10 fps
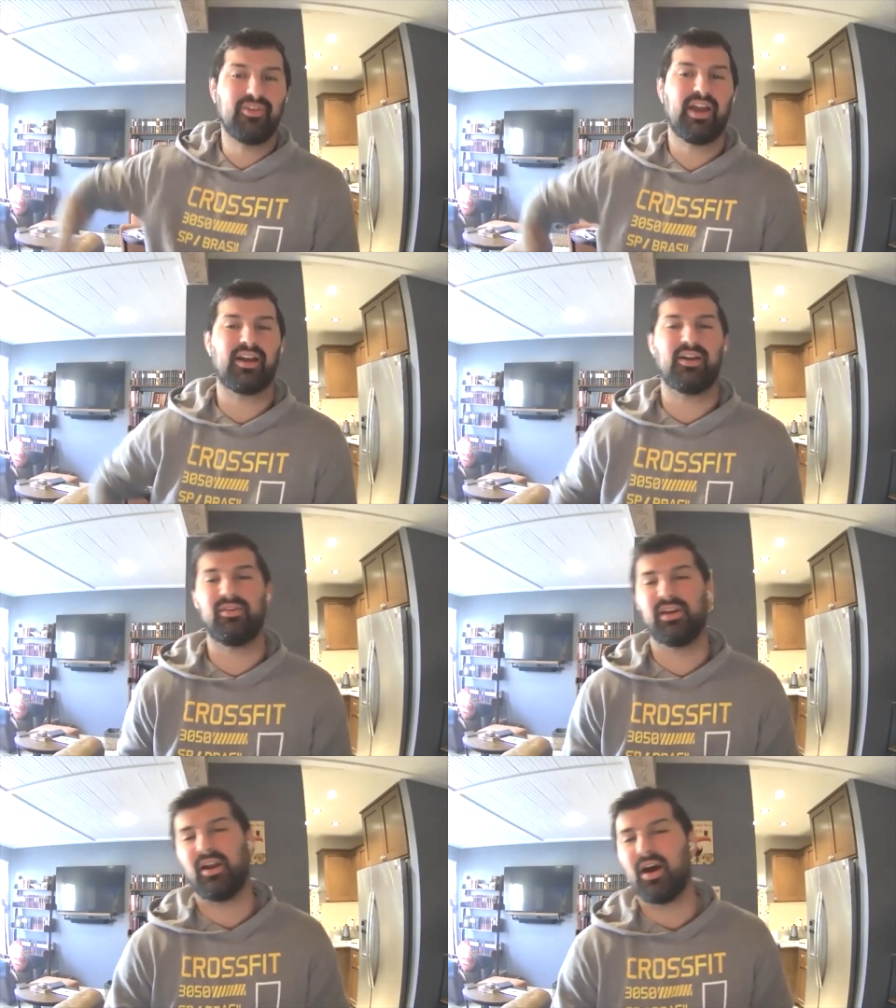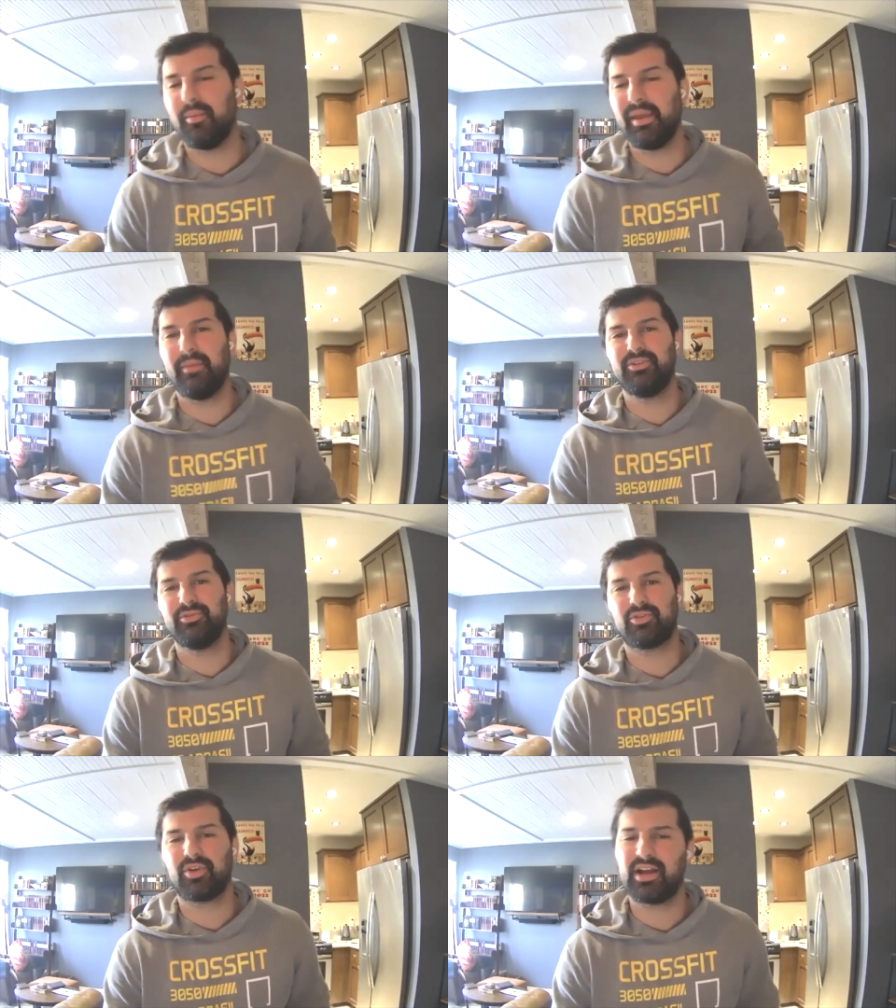got going on? Oh man, I've been doing
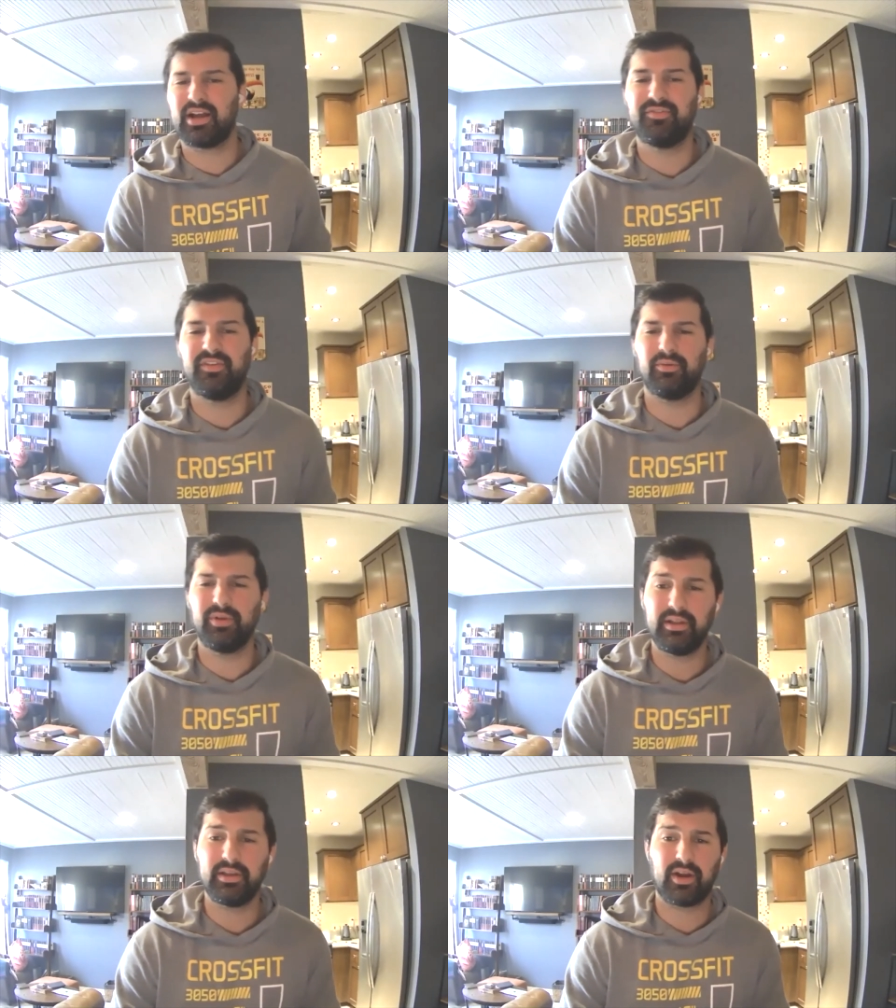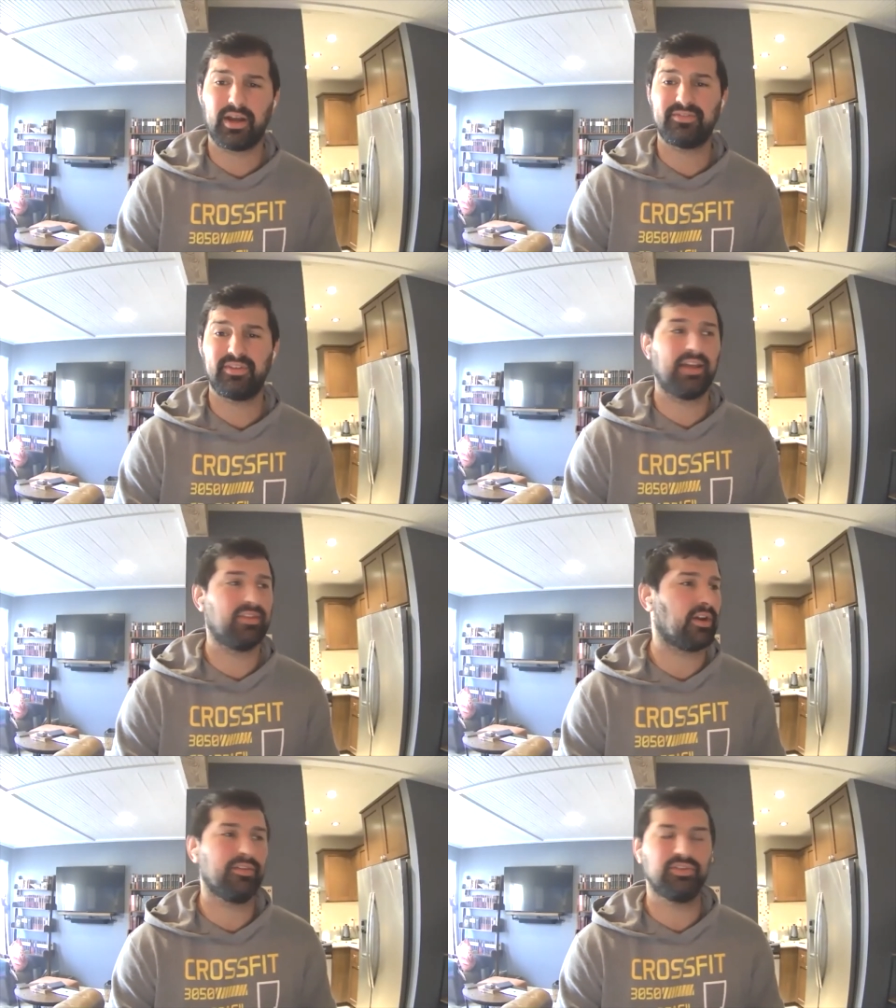CrossFit. Really, CrossFit? I
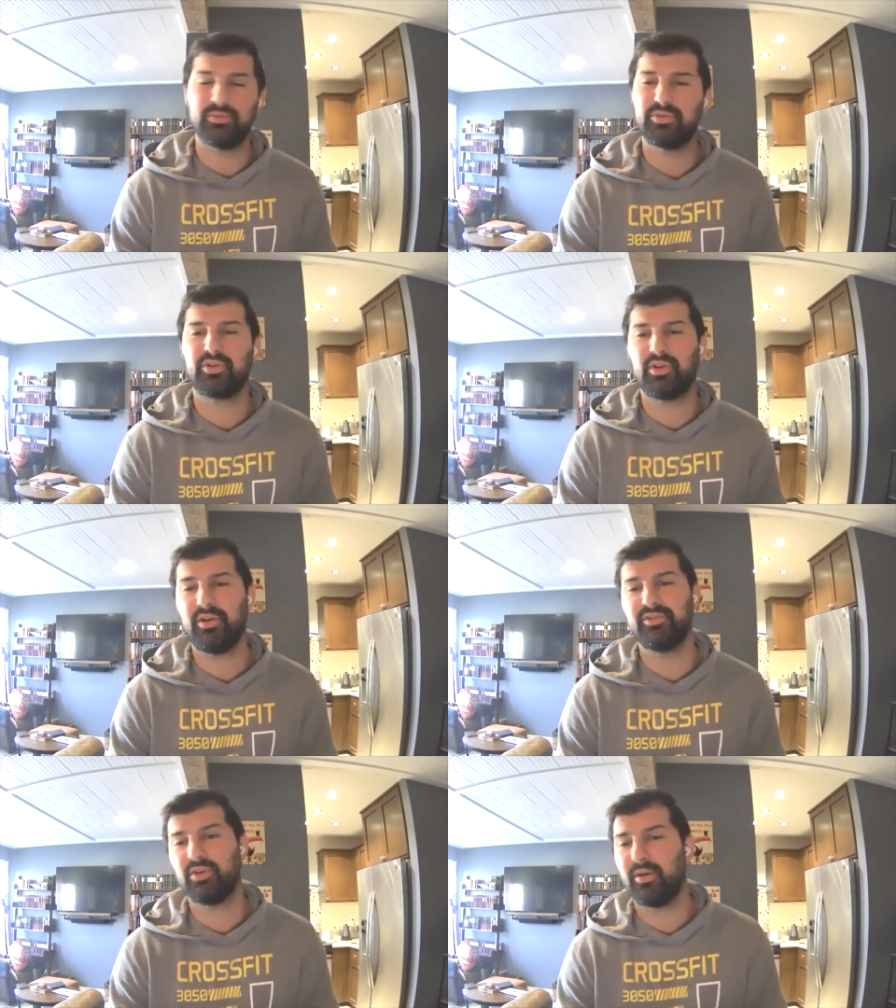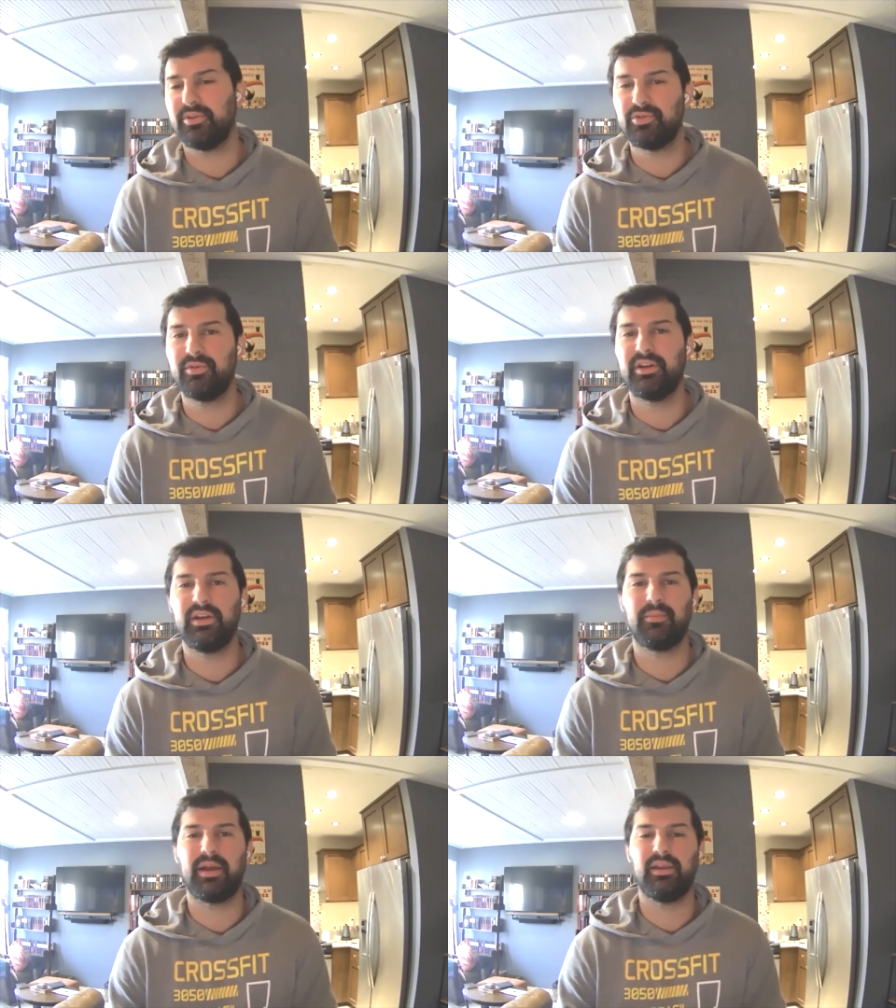thought all the gyms were closed. No, I've been doing it in
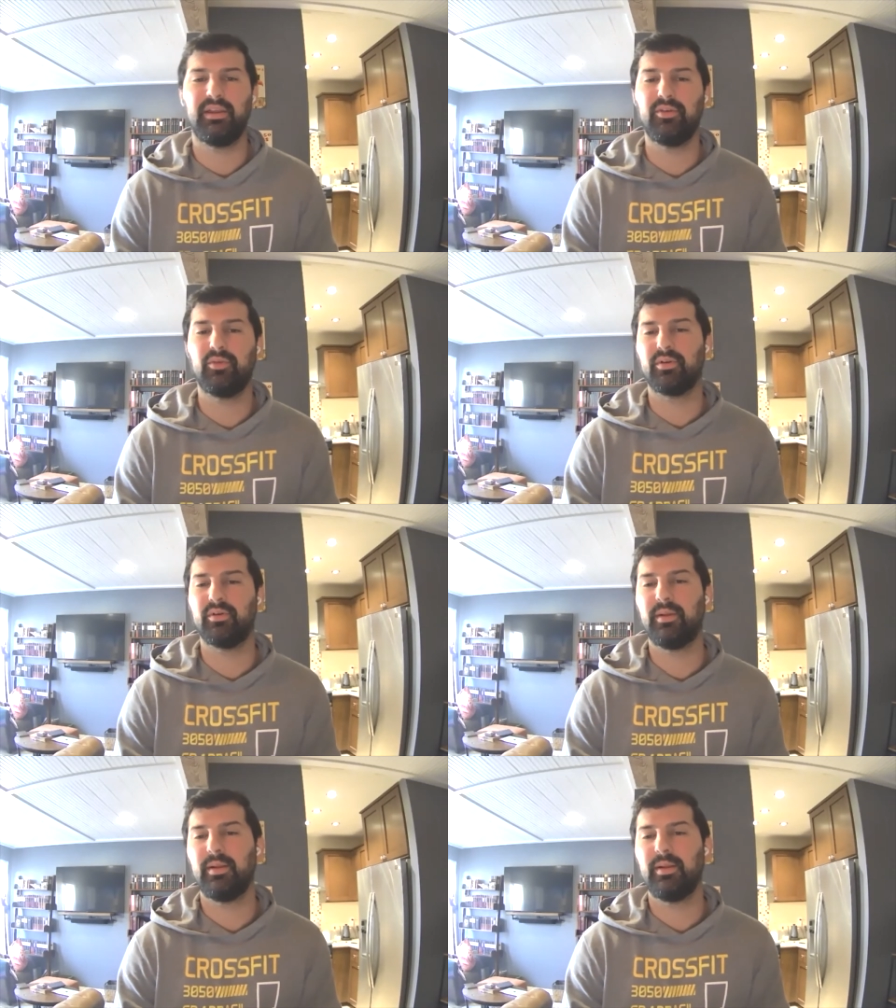my living room.